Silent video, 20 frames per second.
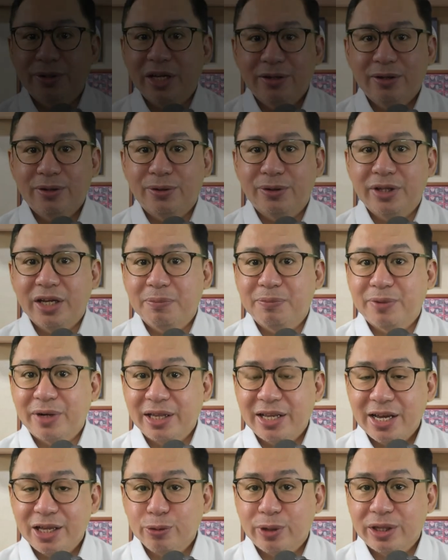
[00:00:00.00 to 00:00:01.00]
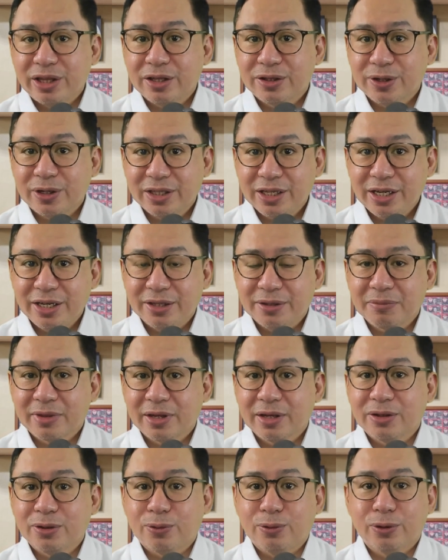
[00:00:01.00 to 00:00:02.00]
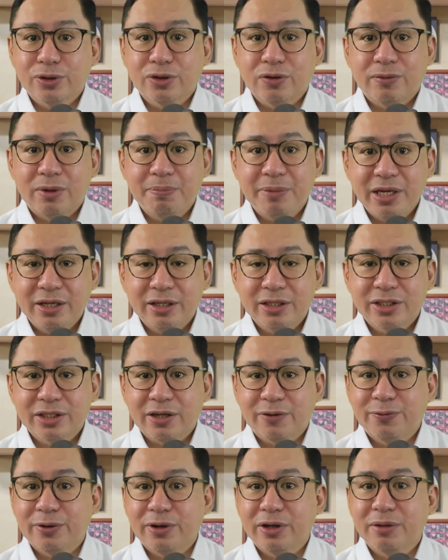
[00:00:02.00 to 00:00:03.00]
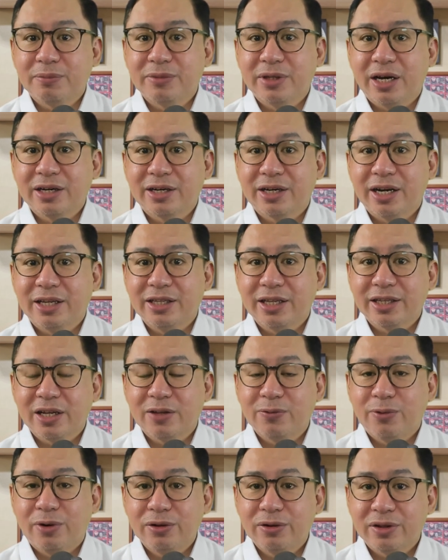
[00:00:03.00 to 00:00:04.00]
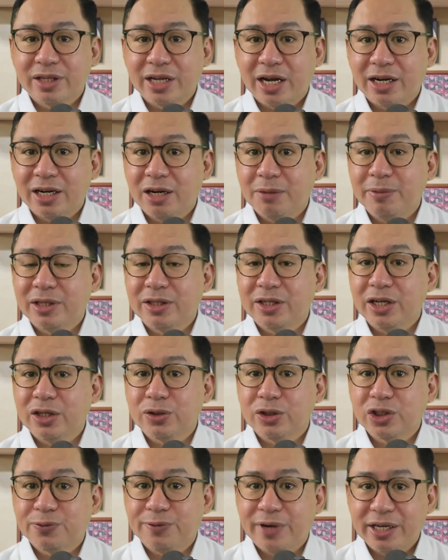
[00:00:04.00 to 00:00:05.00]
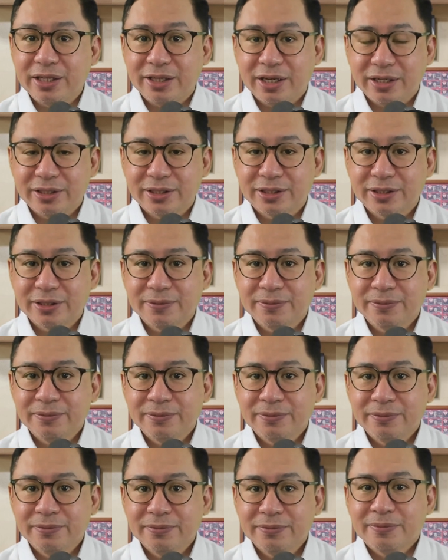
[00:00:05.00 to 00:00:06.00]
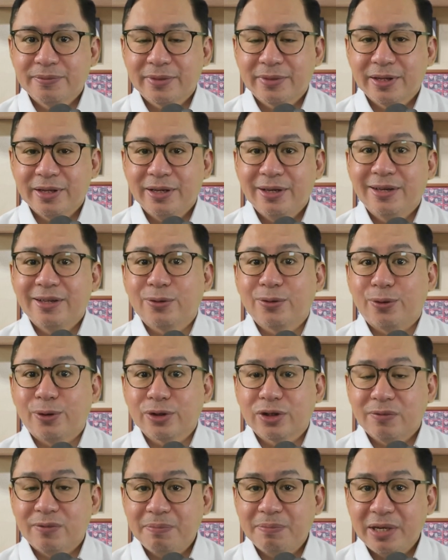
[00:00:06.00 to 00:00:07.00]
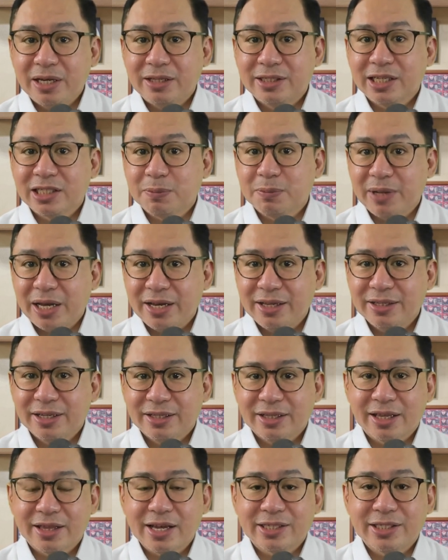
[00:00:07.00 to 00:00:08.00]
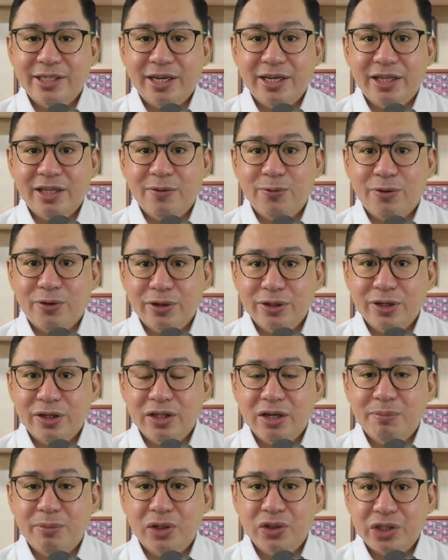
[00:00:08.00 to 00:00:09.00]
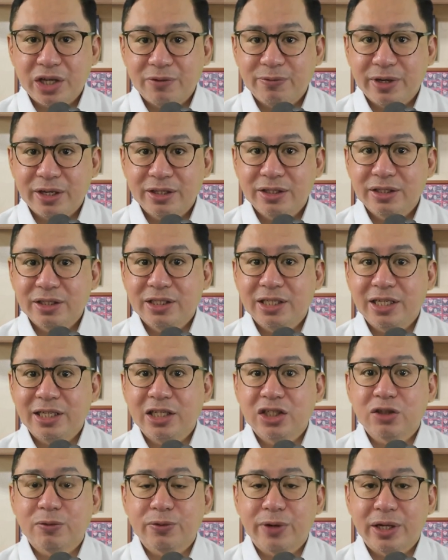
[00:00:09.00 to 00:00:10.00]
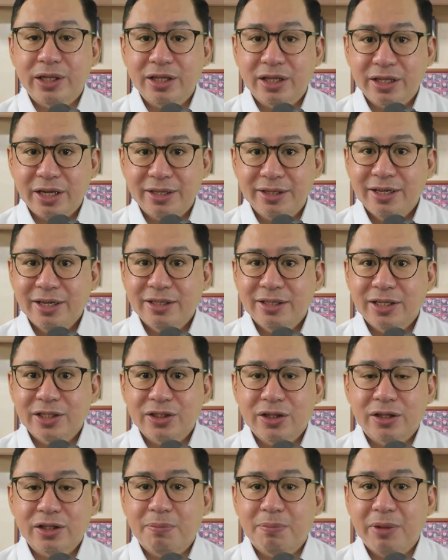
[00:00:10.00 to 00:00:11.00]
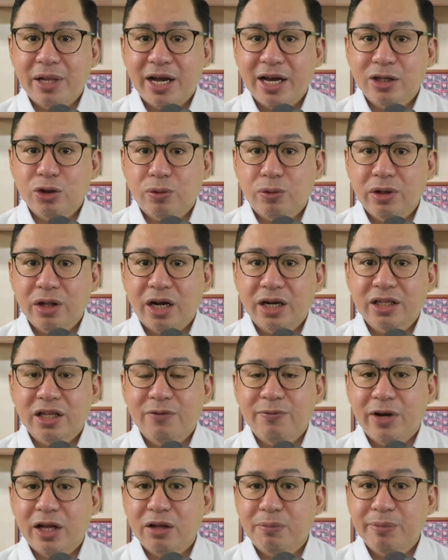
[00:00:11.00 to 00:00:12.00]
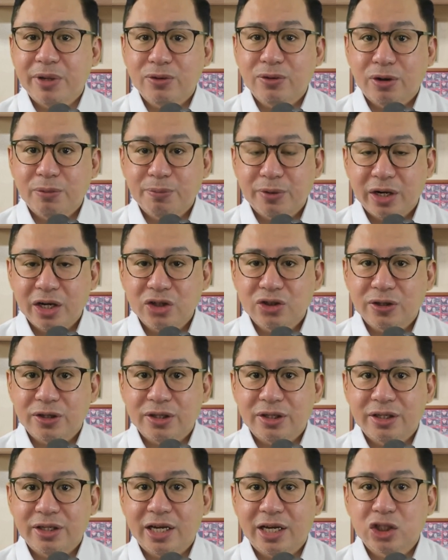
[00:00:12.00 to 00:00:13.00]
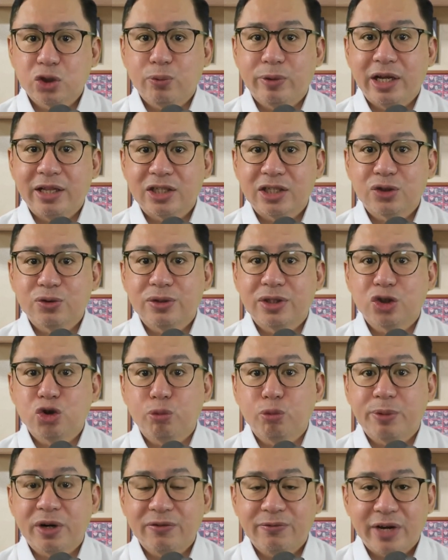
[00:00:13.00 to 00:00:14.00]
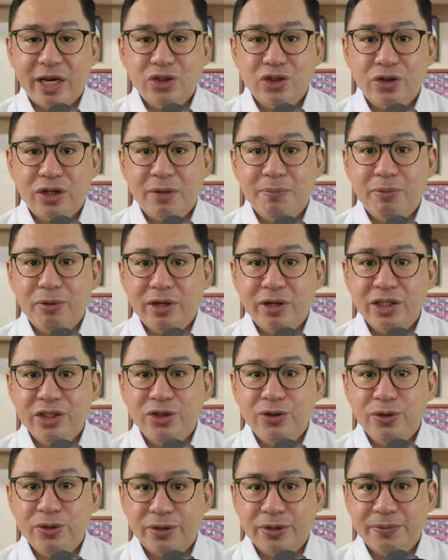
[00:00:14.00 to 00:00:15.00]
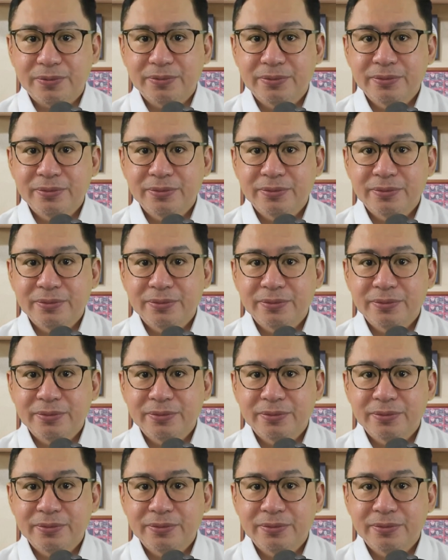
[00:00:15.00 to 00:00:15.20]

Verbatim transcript: On April 8, 2013, the Court of Appeals affirmed the accredited voluntary arbitrator's findings the Court of Appeals explained that Executive Order no. 7, Series of 2010, does not apply to Clark Development Corporation as well as to the Supervisory Employees Union.